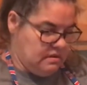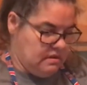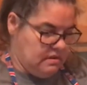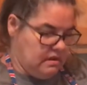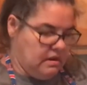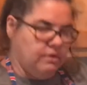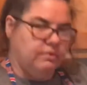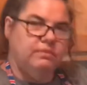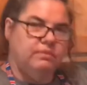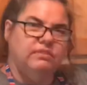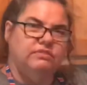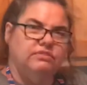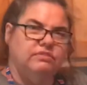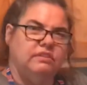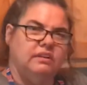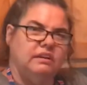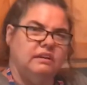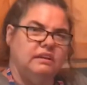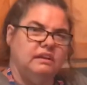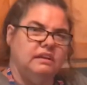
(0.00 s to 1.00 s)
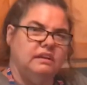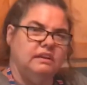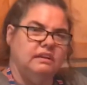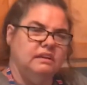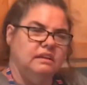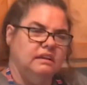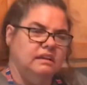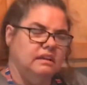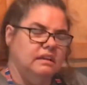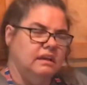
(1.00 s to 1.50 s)
Are we sure I did?
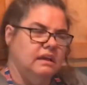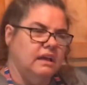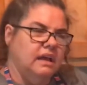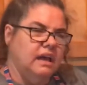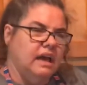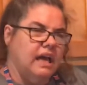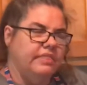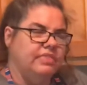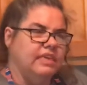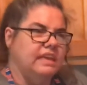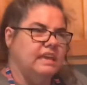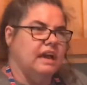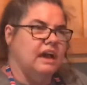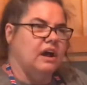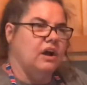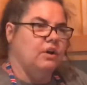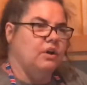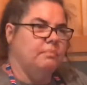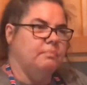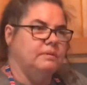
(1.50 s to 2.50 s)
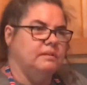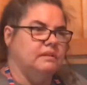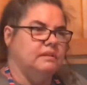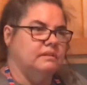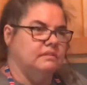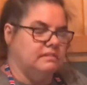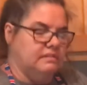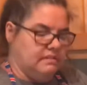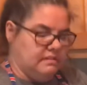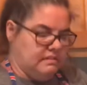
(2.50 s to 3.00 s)
I think I opened
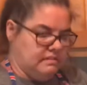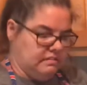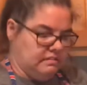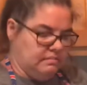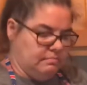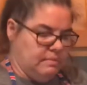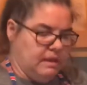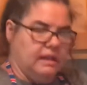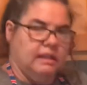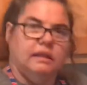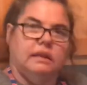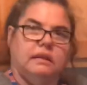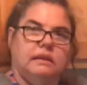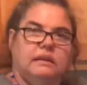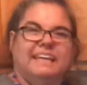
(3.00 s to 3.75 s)
it to smell it.